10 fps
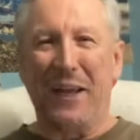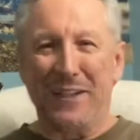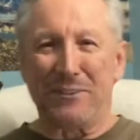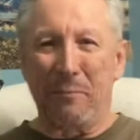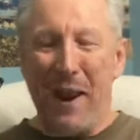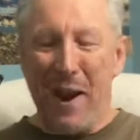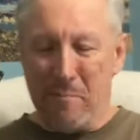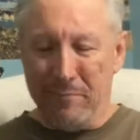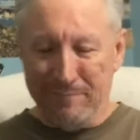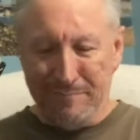Yes,
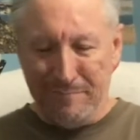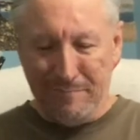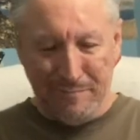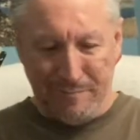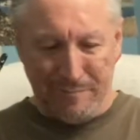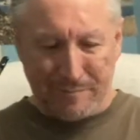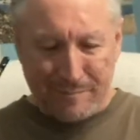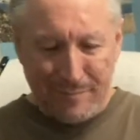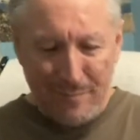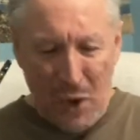ma'am.
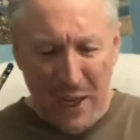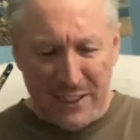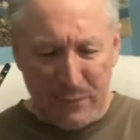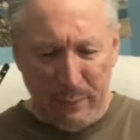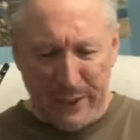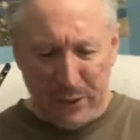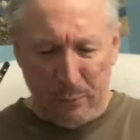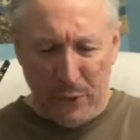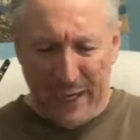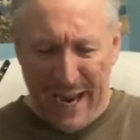As Specter
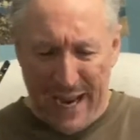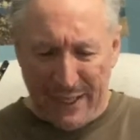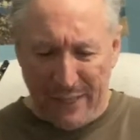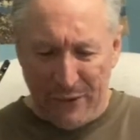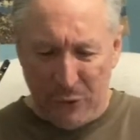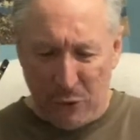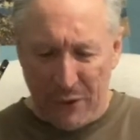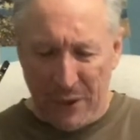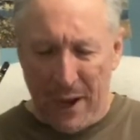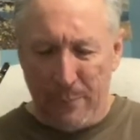put a hand on the
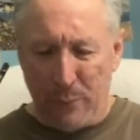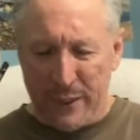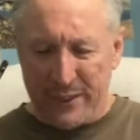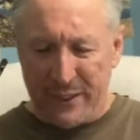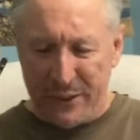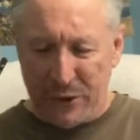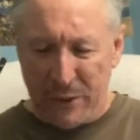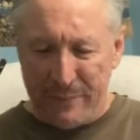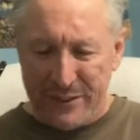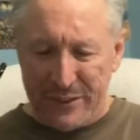doorknob, President
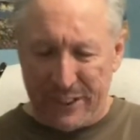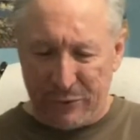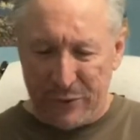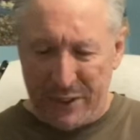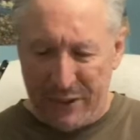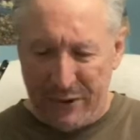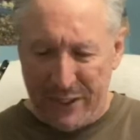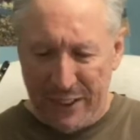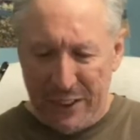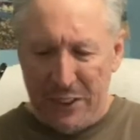Durbin's
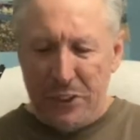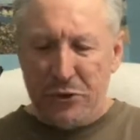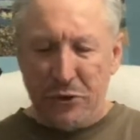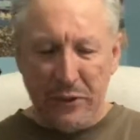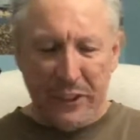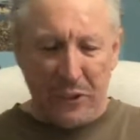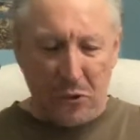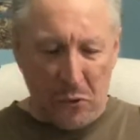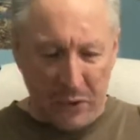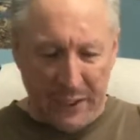secretary, Julia
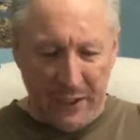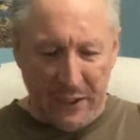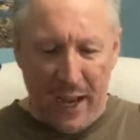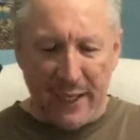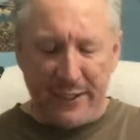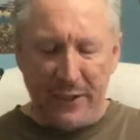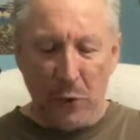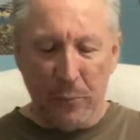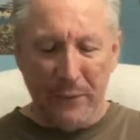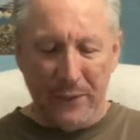Corgan, knocked and
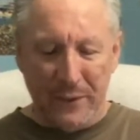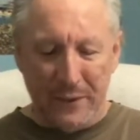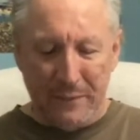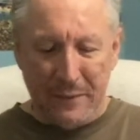opened it.